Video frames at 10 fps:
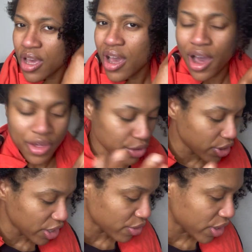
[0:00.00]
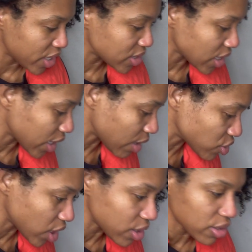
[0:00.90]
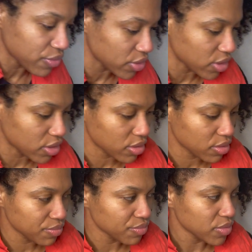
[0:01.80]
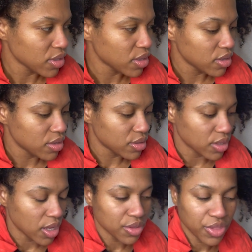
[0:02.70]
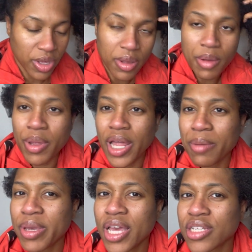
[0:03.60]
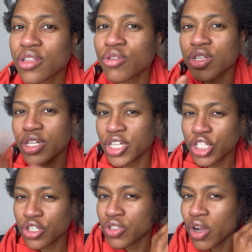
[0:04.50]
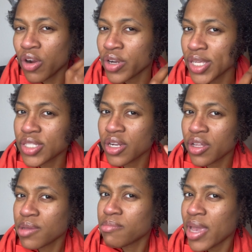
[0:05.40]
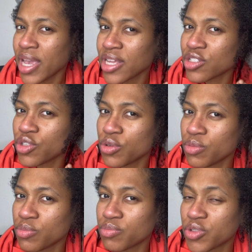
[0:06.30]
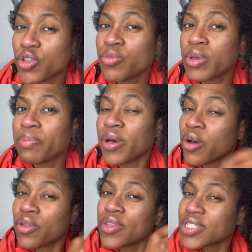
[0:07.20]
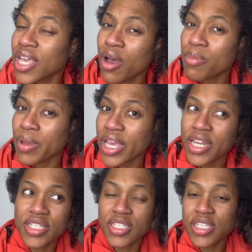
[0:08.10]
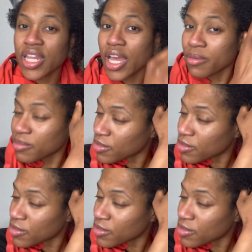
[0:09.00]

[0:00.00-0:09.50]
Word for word: other ingredients. Like I was trying to look for the the other thing, but like because those conditioners aren't necessarily made to to be put on the scalp, like it doesn't say like